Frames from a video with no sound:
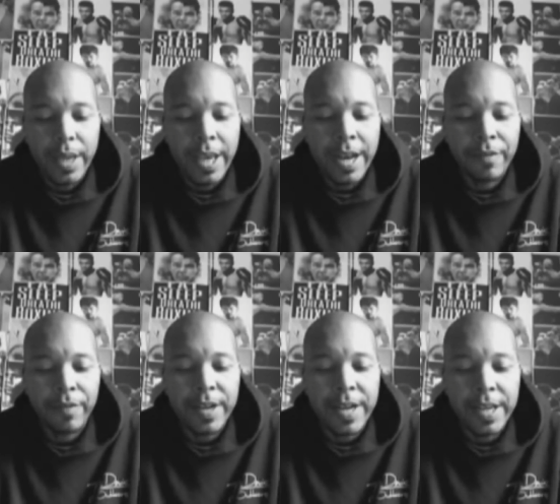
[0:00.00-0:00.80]
And at
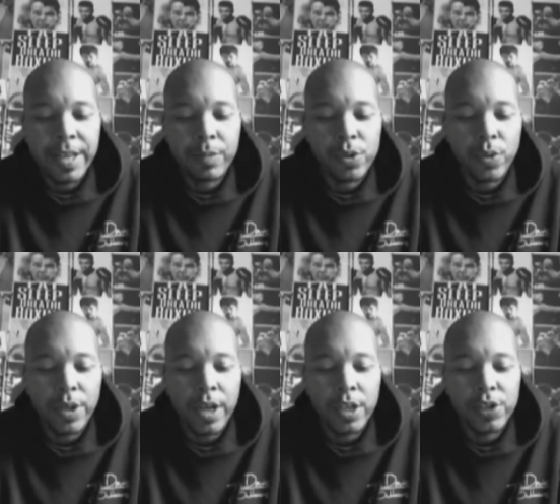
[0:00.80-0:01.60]
fight night, he was
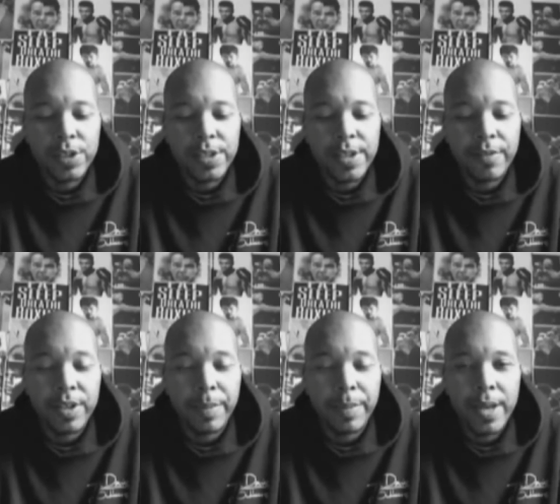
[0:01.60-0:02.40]
only
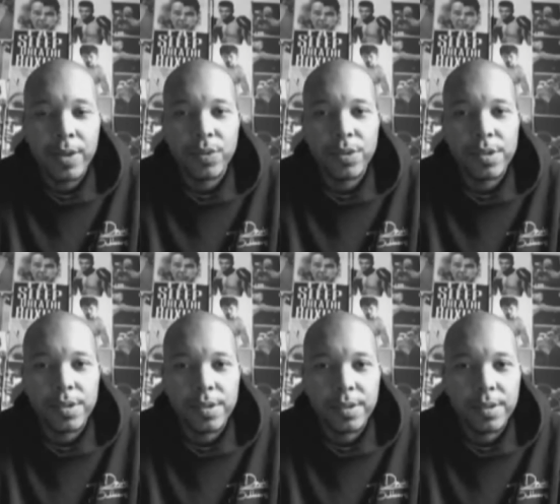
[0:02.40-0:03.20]
170 pounds.
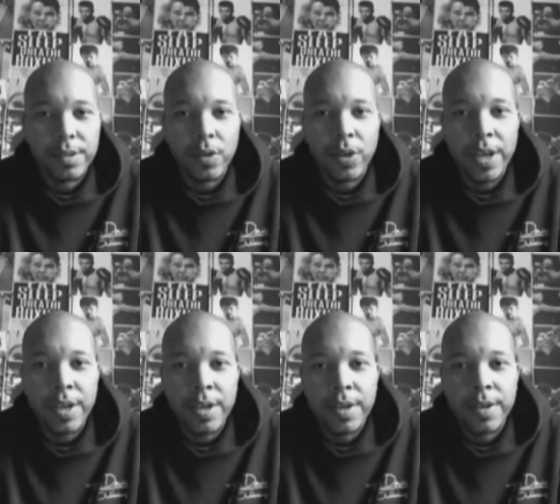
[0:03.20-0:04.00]
Okay?